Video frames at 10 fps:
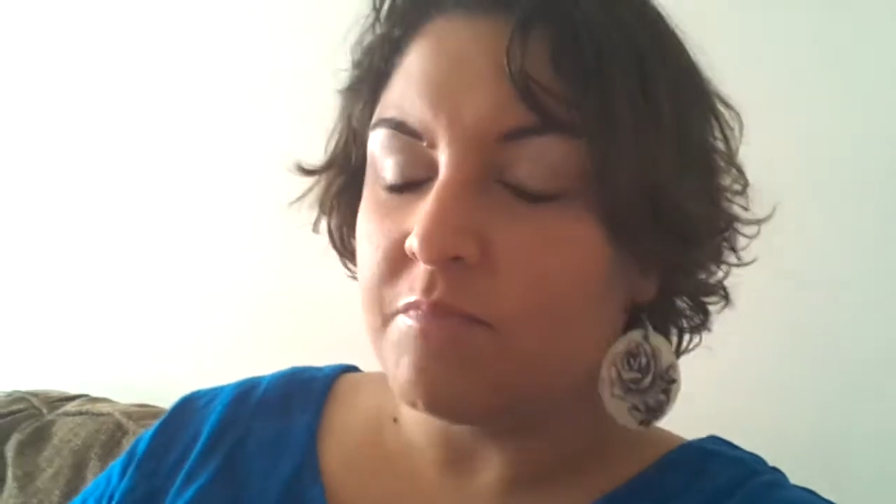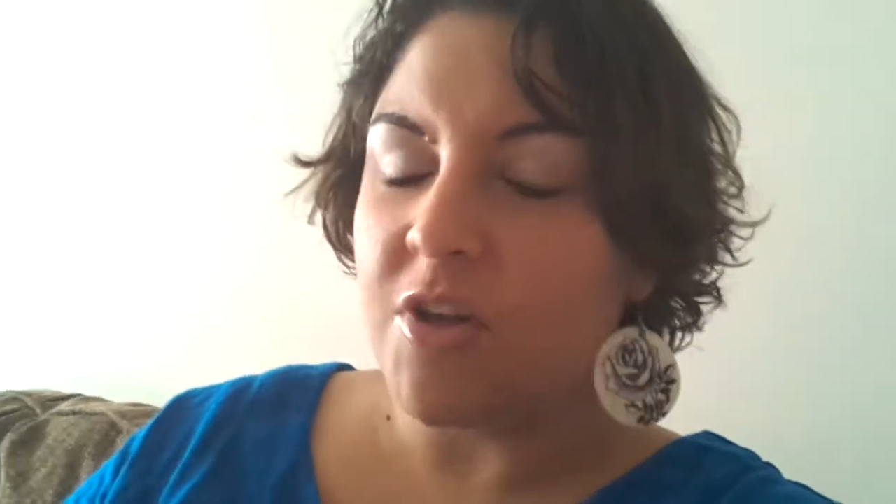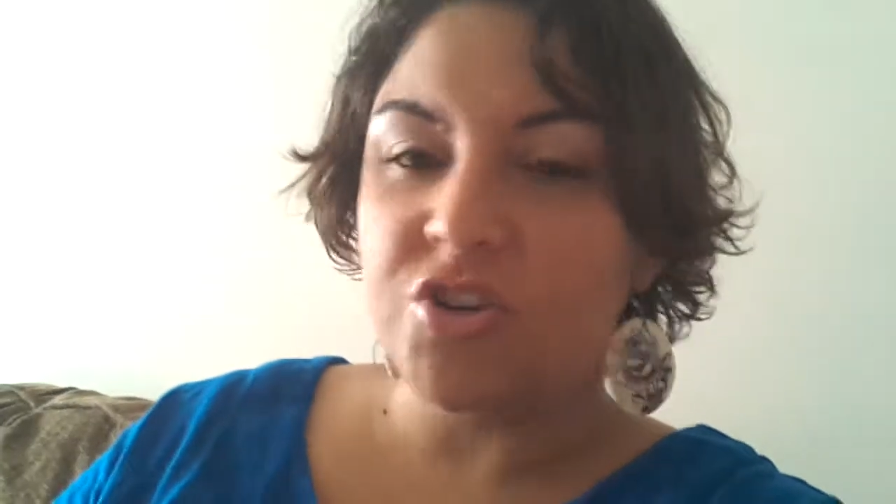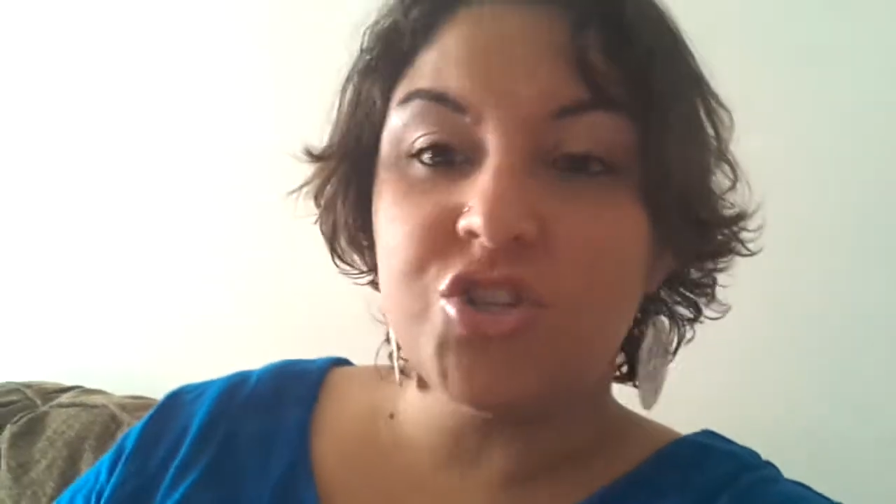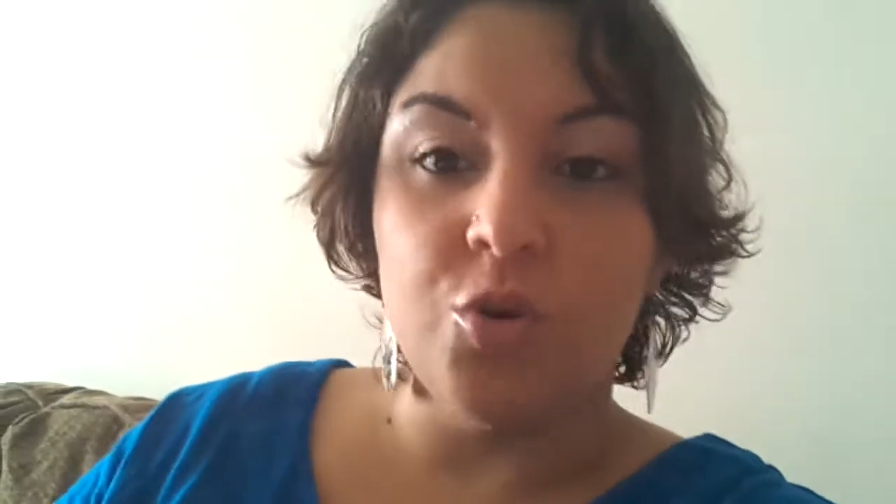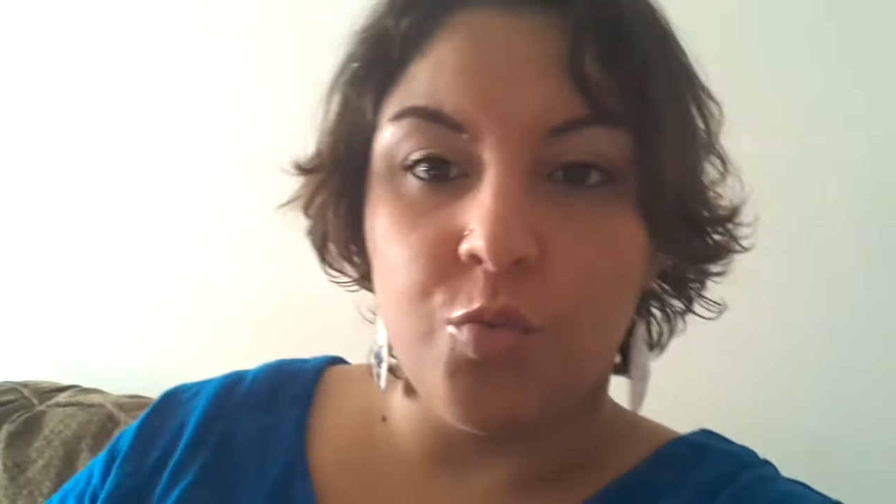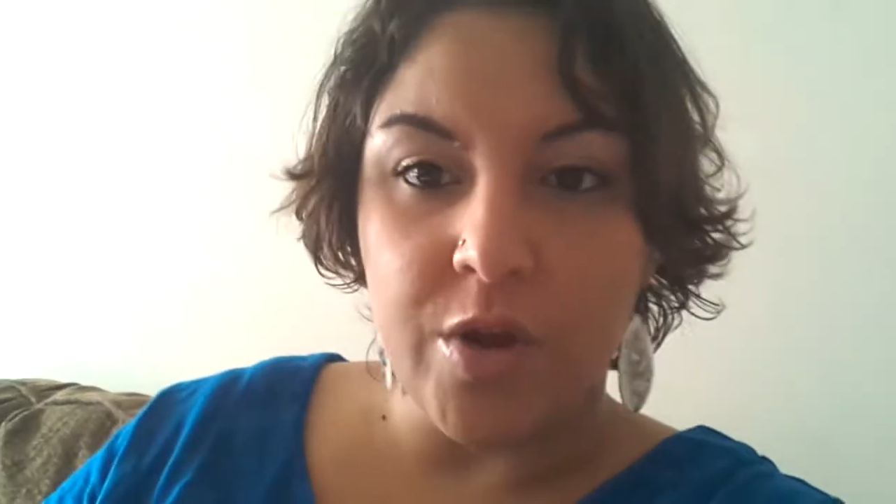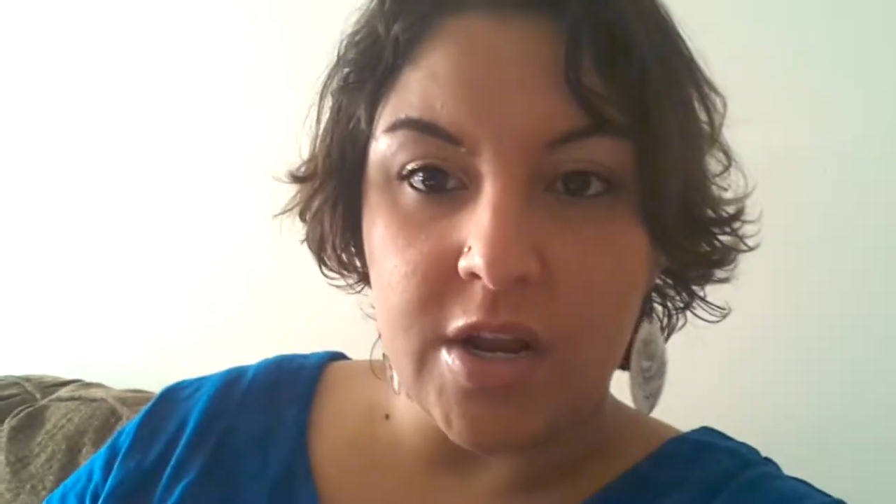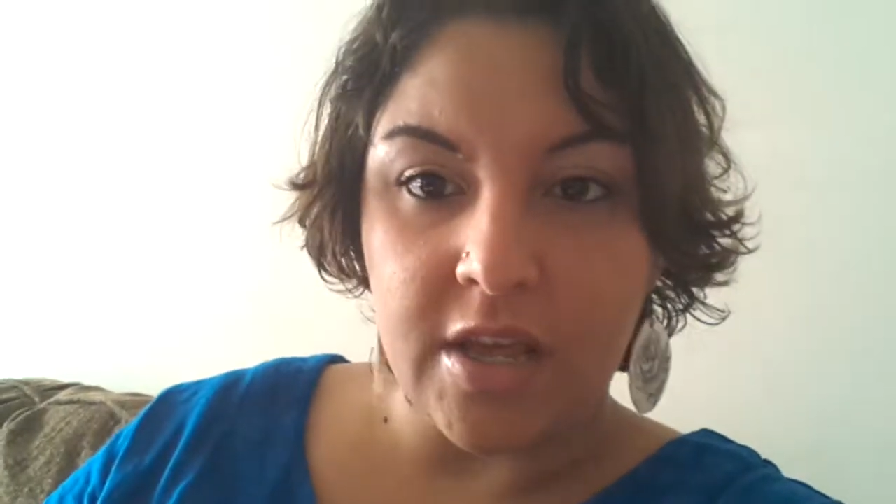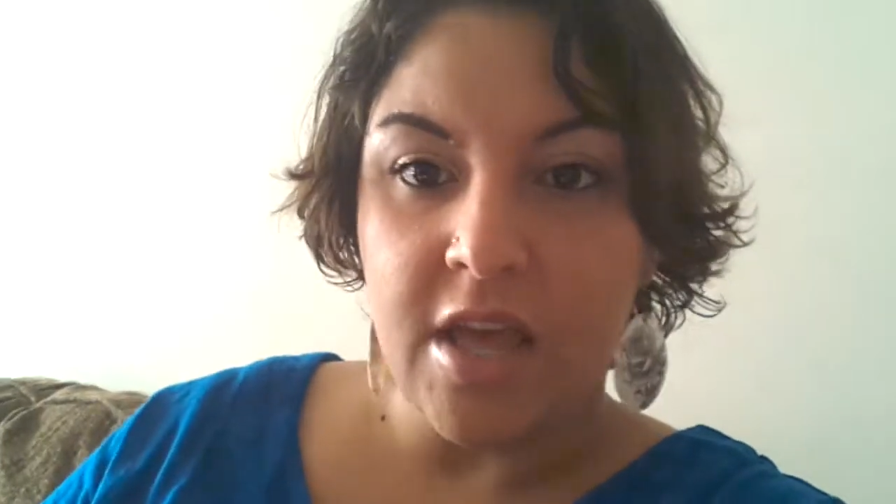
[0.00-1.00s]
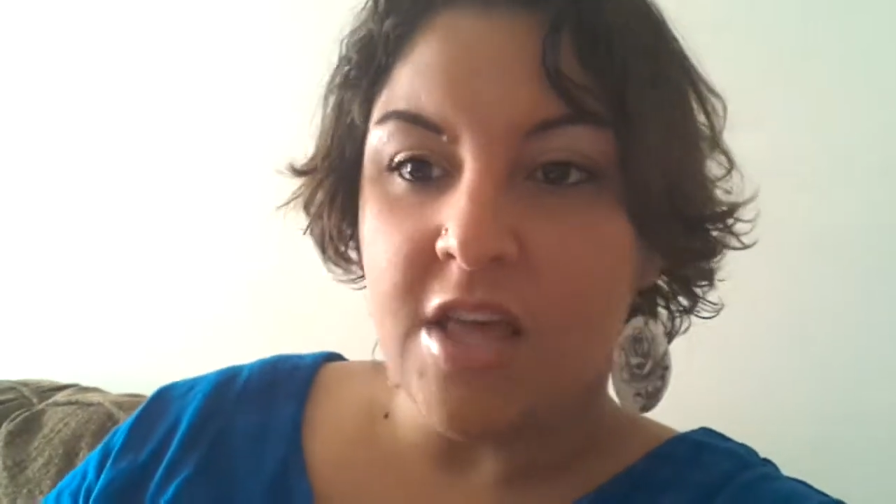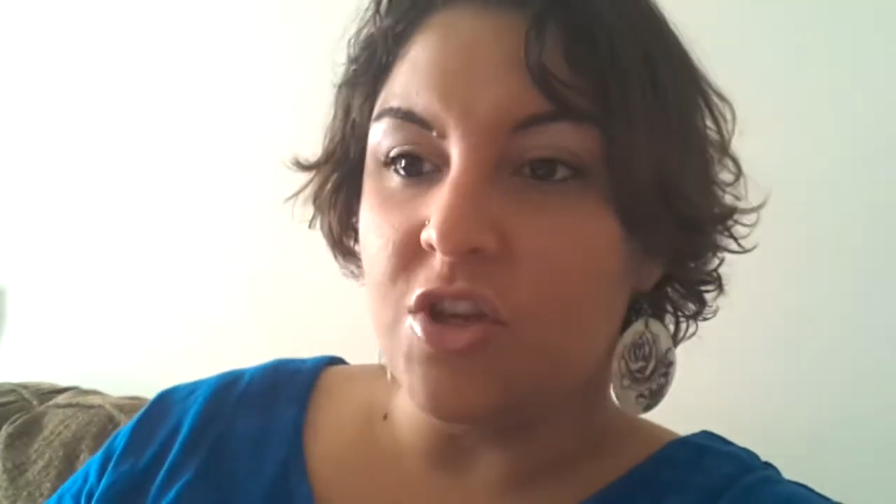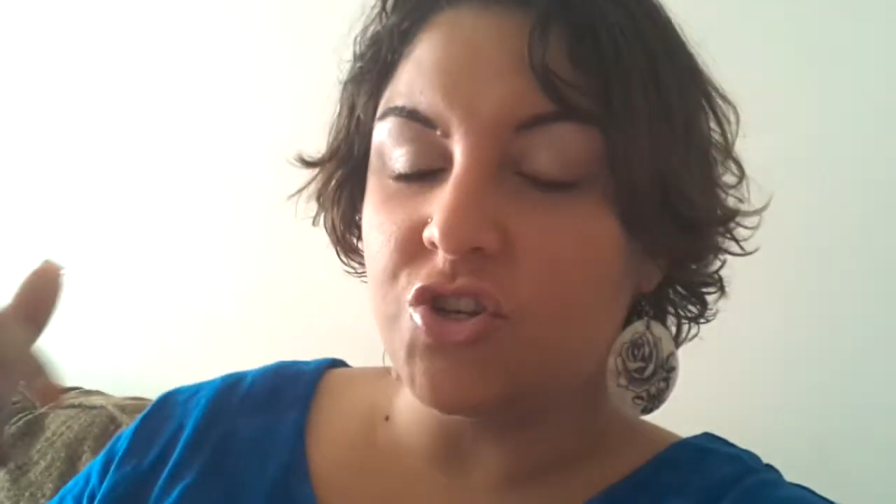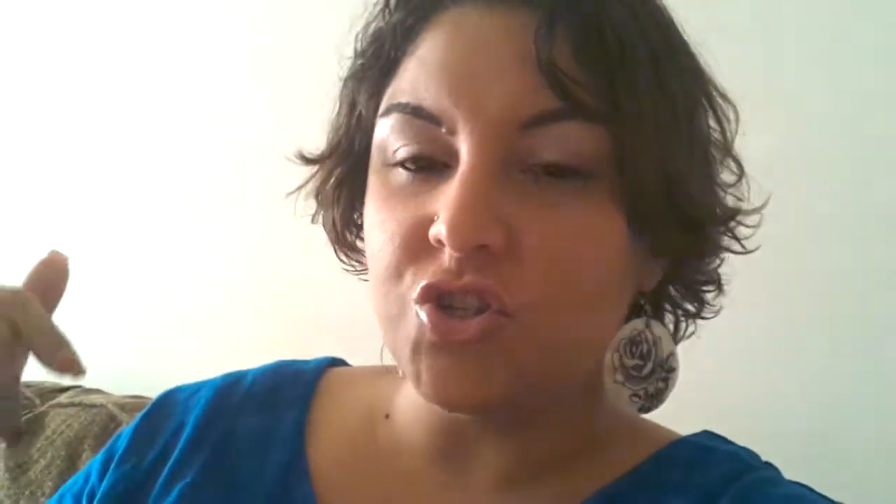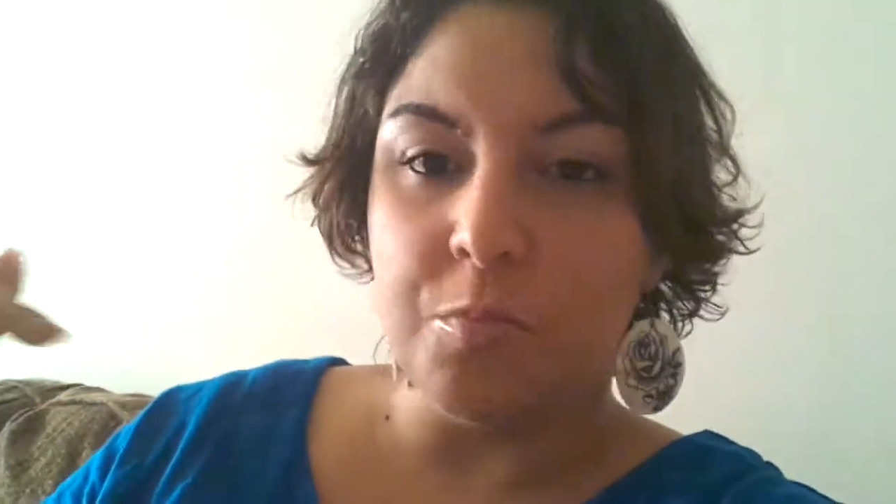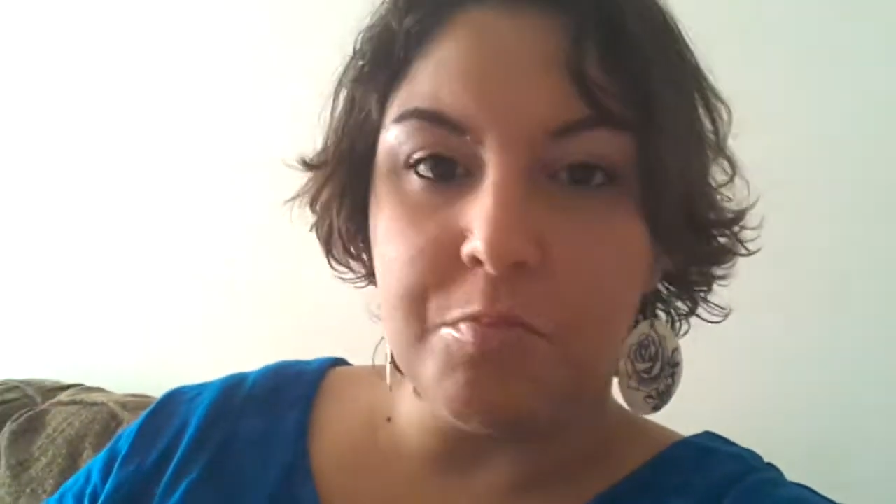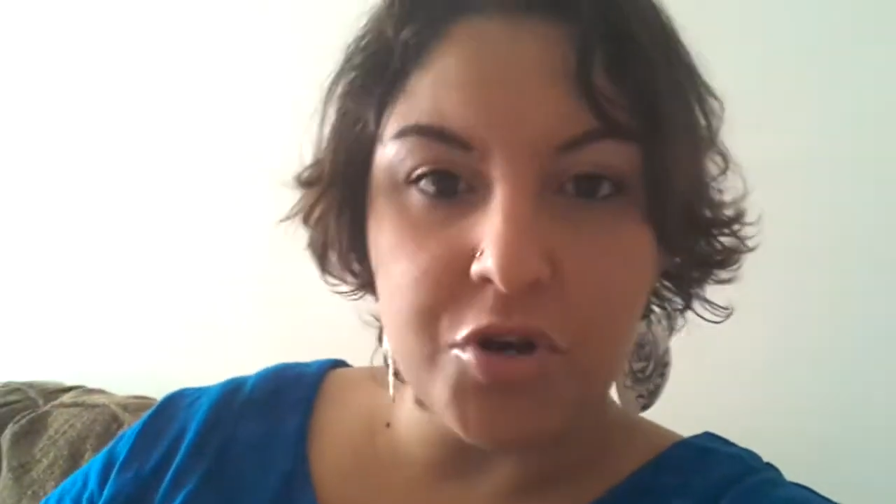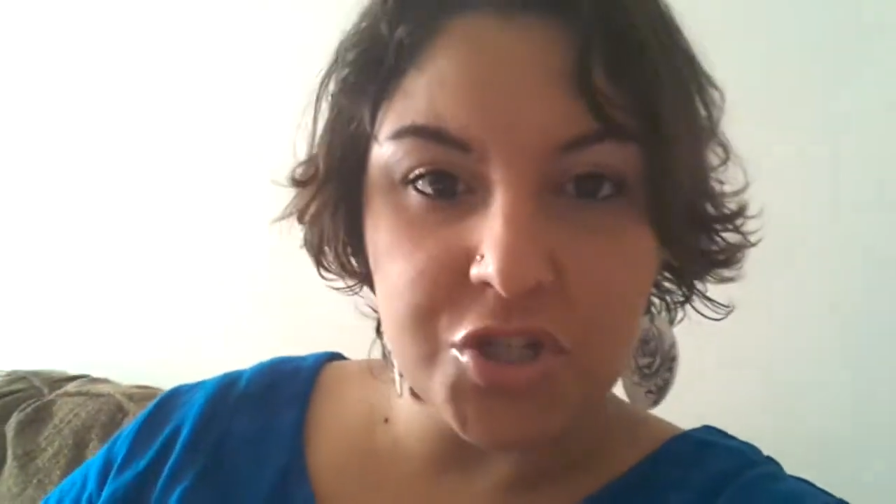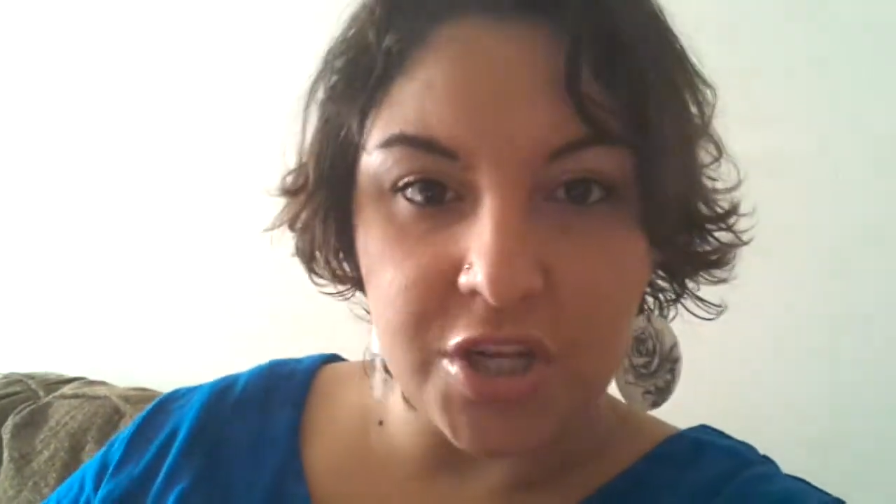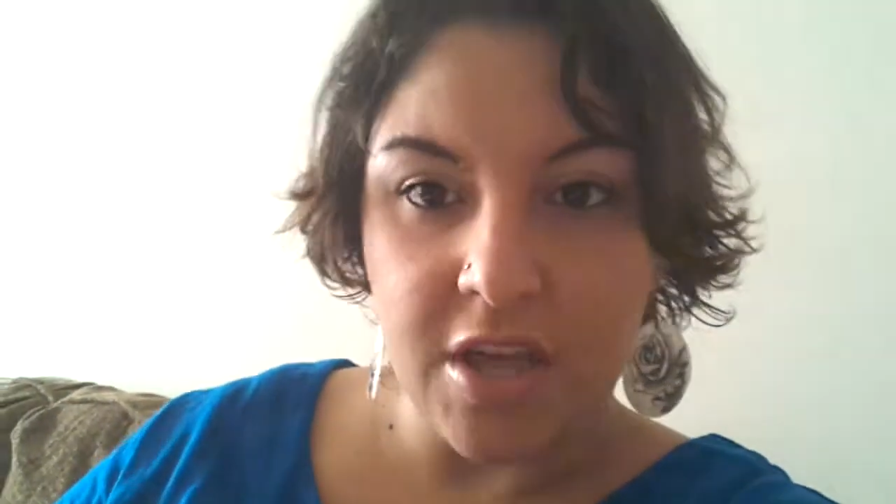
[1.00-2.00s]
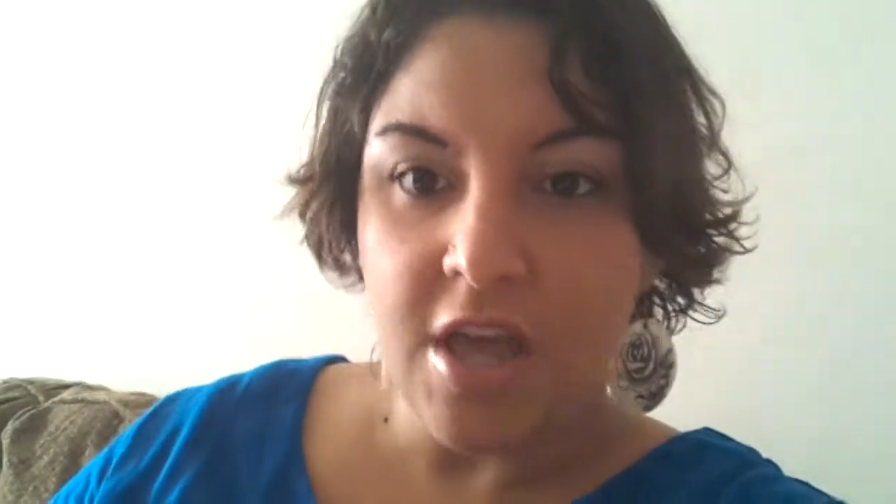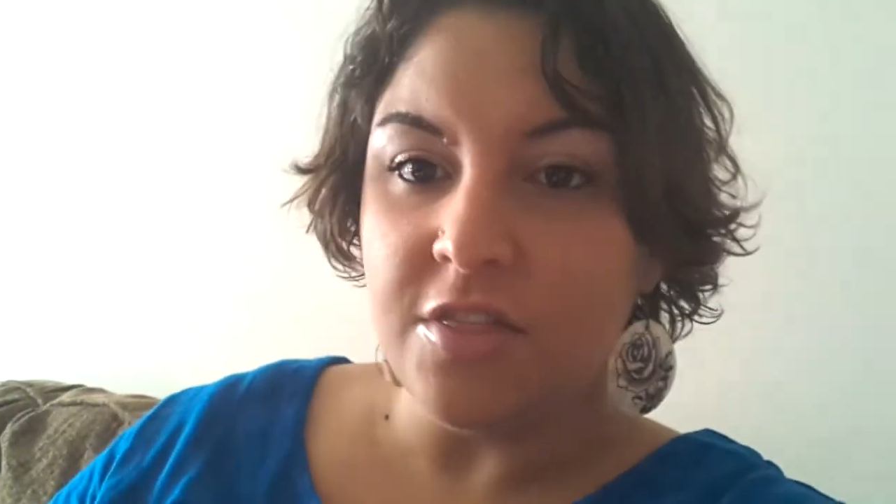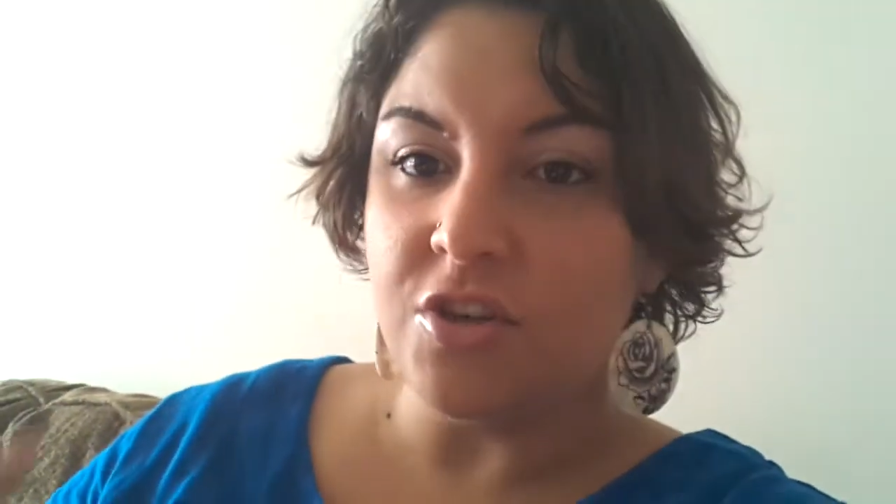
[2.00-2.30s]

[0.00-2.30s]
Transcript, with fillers: they're still reading. They're still pushing.